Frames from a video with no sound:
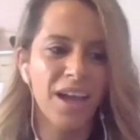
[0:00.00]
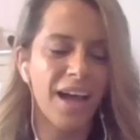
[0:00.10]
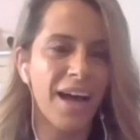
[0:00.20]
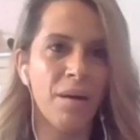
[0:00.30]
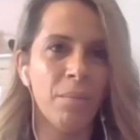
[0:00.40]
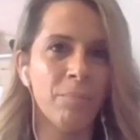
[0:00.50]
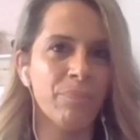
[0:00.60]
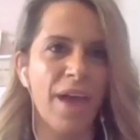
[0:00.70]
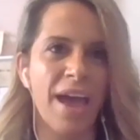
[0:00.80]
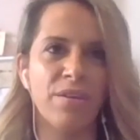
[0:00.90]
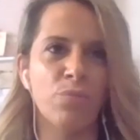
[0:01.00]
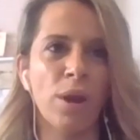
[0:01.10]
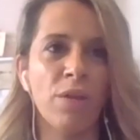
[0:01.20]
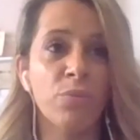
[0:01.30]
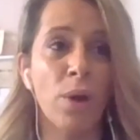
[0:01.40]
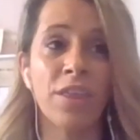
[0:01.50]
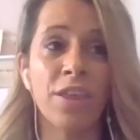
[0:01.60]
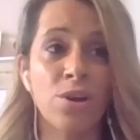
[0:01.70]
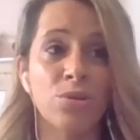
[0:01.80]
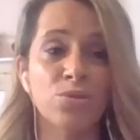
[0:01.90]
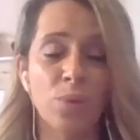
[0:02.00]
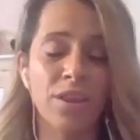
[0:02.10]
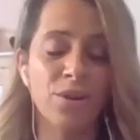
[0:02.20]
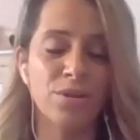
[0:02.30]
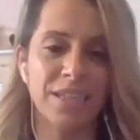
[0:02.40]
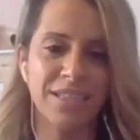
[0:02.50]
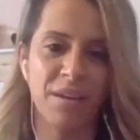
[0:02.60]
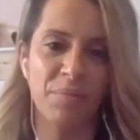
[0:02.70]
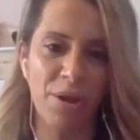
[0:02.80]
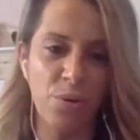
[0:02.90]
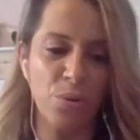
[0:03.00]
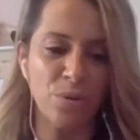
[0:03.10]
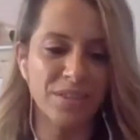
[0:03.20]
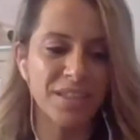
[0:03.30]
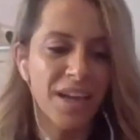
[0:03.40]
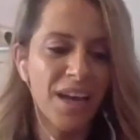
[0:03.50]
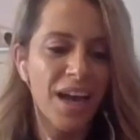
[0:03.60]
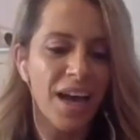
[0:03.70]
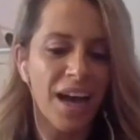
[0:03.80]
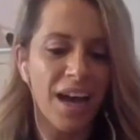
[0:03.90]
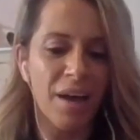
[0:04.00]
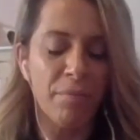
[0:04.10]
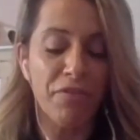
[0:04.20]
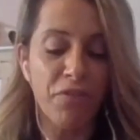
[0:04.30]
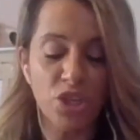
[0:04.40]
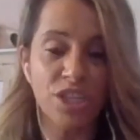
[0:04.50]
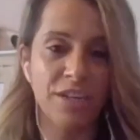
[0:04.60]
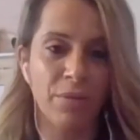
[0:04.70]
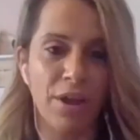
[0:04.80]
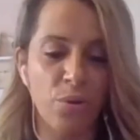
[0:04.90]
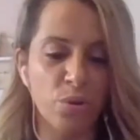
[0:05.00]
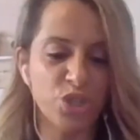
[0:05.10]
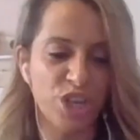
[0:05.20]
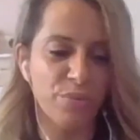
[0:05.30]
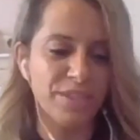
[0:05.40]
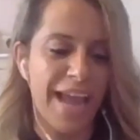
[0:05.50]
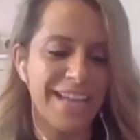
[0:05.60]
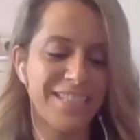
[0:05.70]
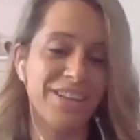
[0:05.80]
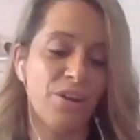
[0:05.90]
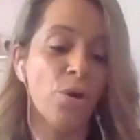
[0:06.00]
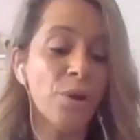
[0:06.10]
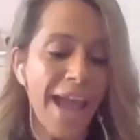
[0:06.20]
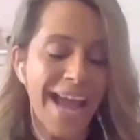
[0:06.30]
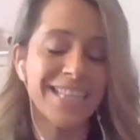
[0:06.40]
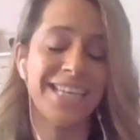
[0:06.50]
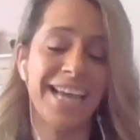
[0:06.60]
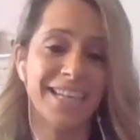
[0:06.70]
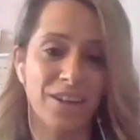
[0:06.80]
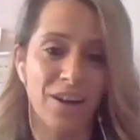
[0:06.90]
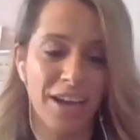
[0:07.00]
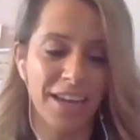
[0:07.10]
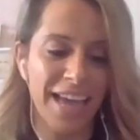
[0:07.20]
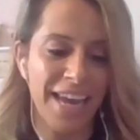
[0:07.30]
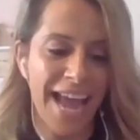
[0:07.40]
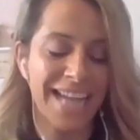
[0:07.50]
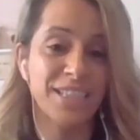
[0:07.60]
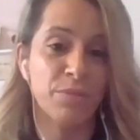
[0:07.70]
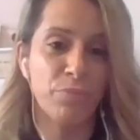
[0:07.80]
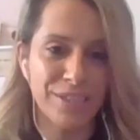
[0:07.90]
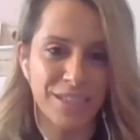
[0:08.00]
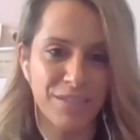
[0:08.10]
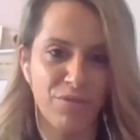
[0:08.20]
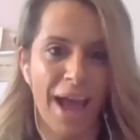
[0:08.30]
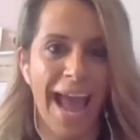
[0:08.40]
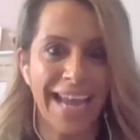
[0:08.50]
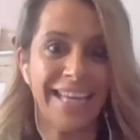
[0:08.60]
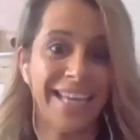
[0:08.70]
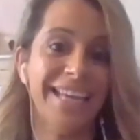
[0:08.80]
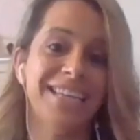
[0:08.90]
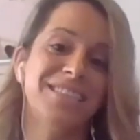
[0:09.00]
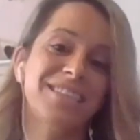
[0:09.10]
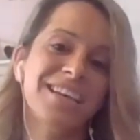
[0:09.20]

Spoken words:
And one of the girls that's done my course, before she did my course, she was on anti-anxiety and antidepressants for 8 years.